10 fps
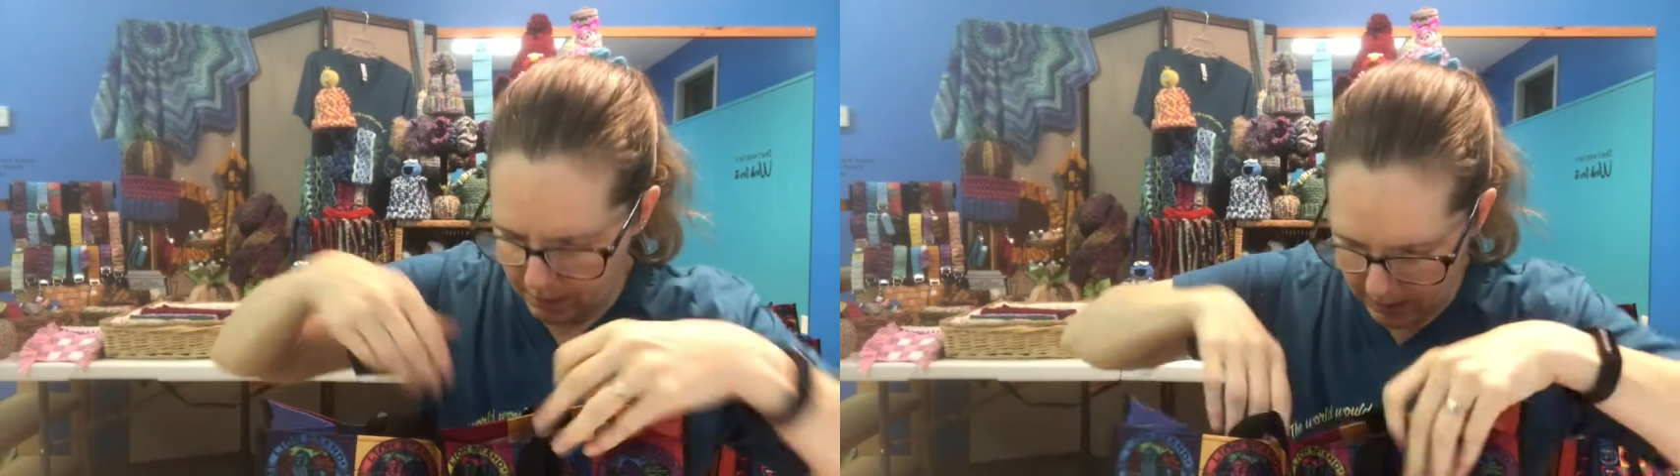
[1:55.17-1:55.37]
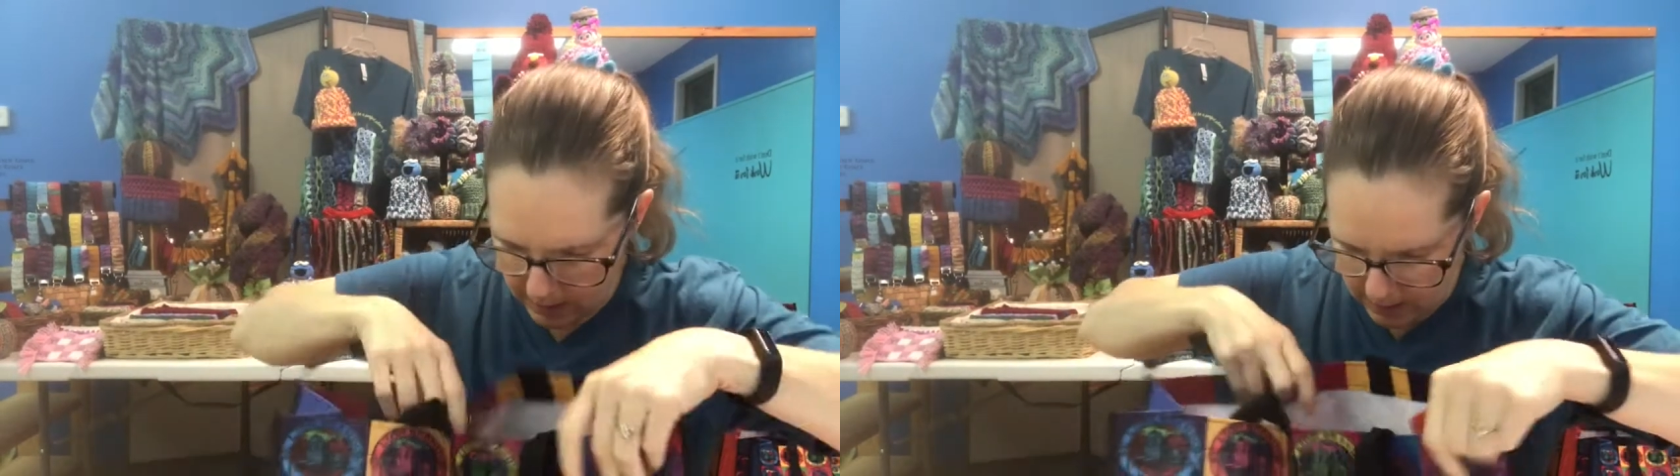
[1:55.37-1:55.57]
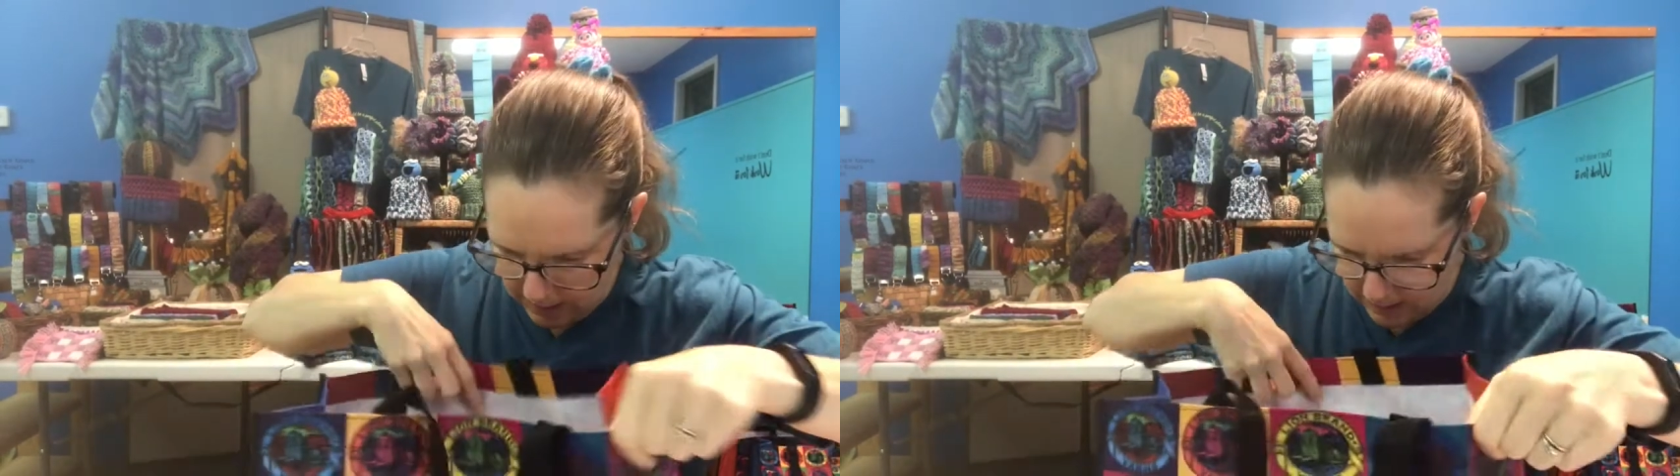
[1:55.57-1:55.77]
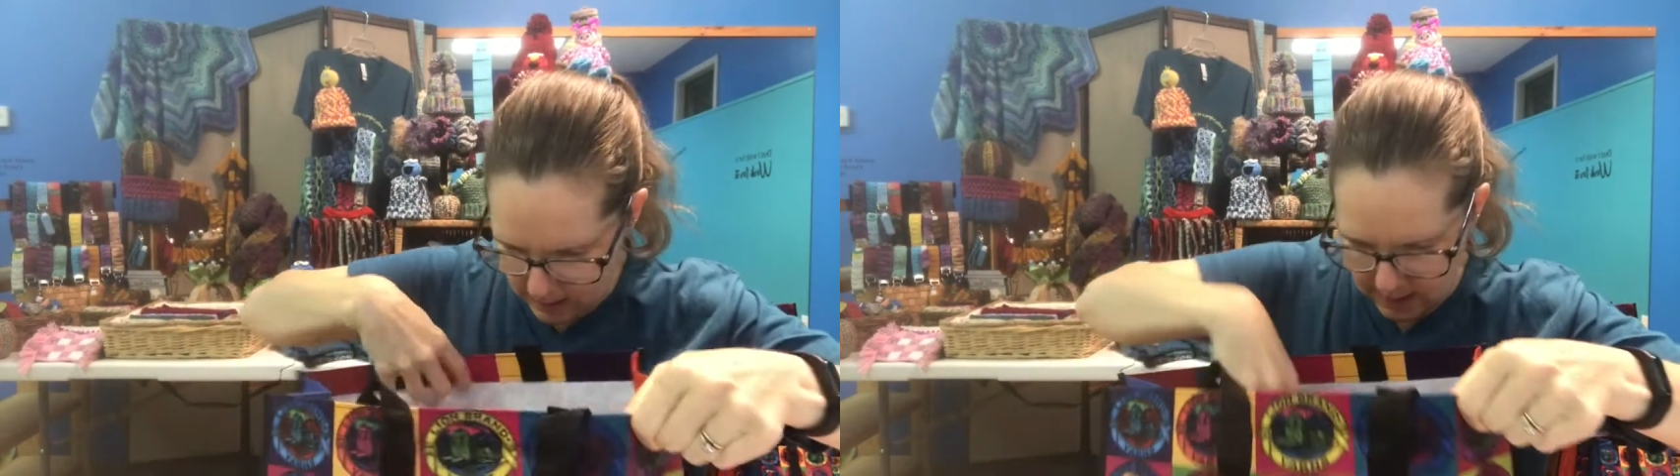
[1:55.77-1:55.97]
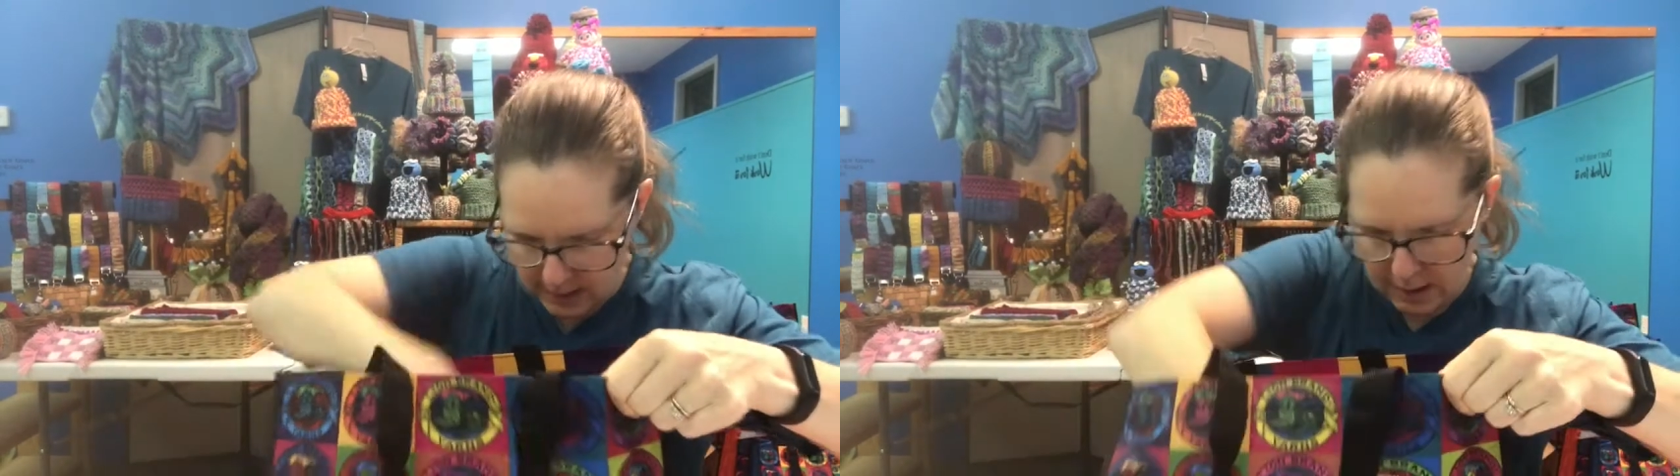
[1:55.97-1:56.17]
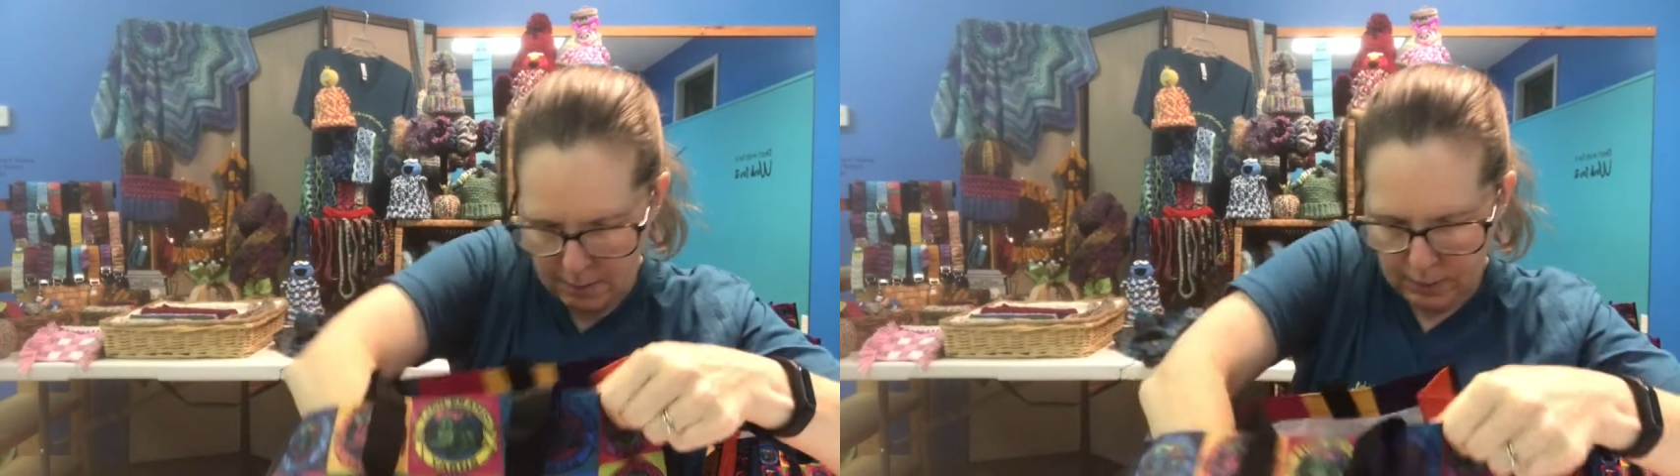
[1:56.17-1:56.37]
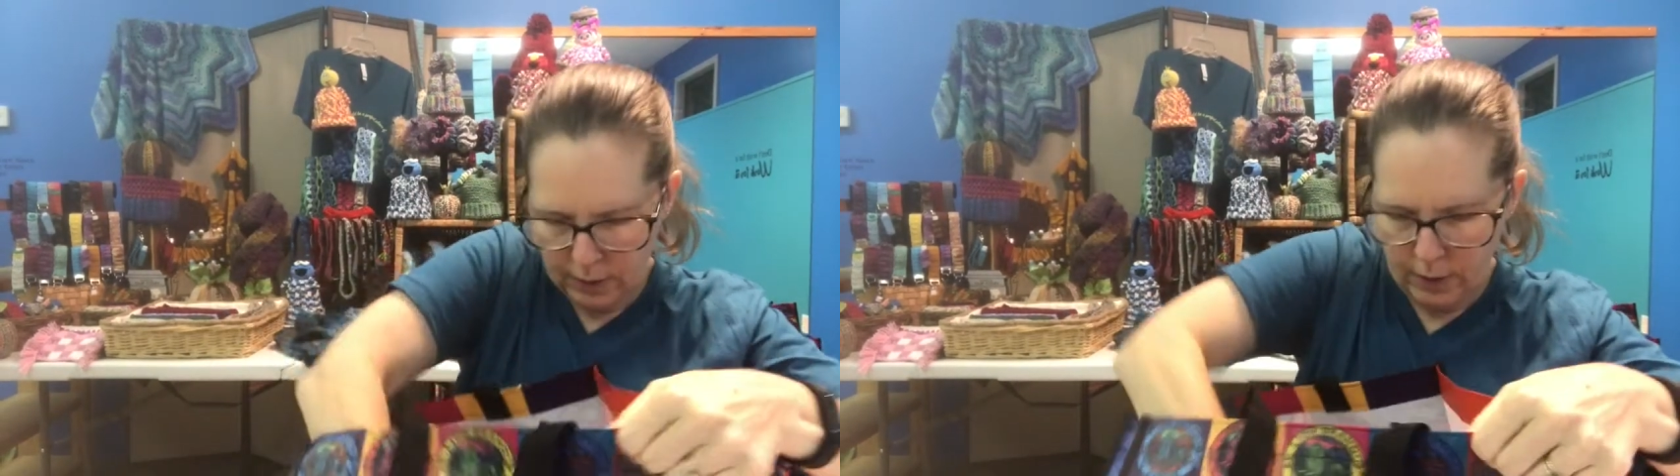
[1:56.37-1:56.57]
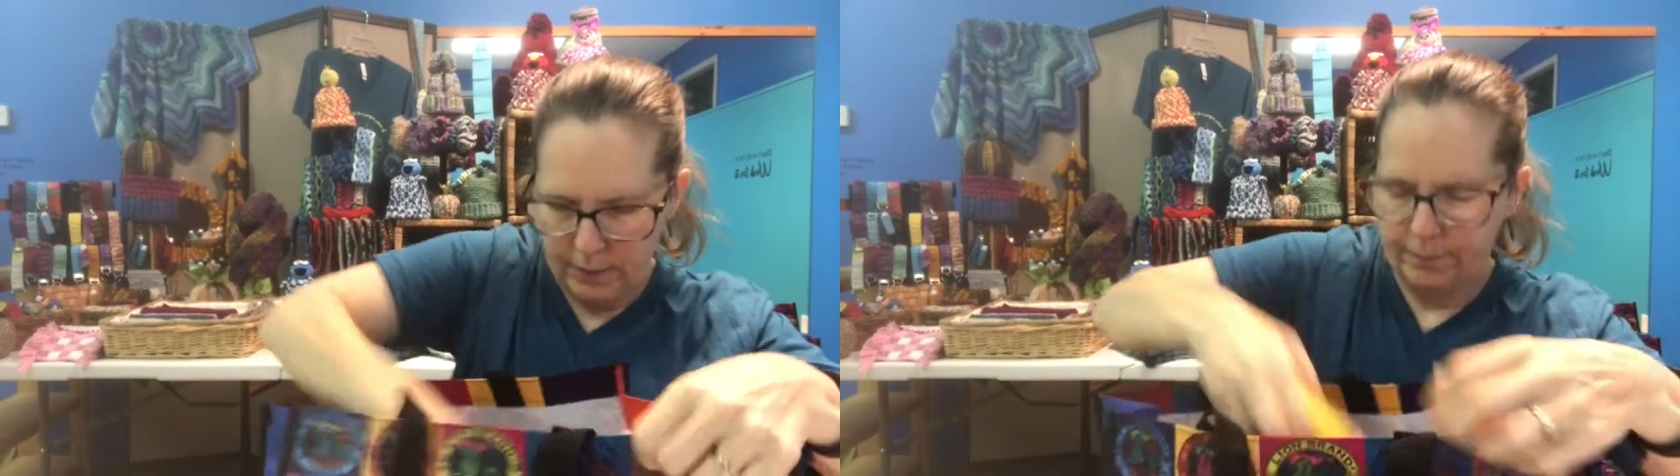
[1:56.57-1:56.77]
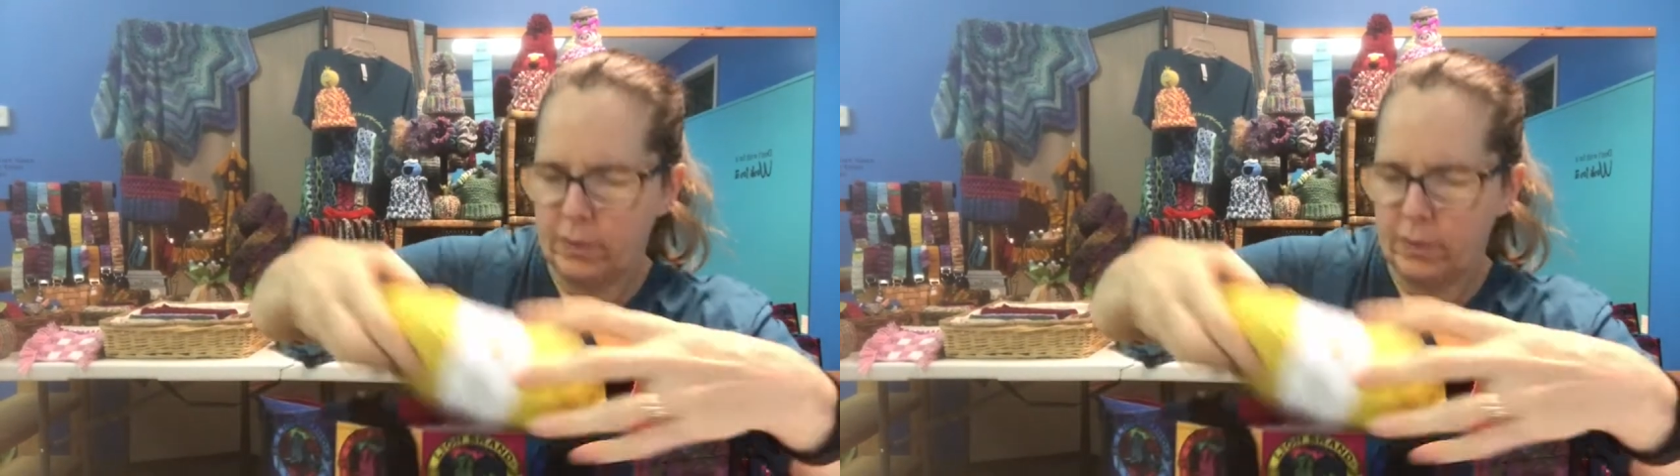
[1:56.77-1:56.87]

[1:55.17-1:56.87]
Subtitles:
but it is a deep blue.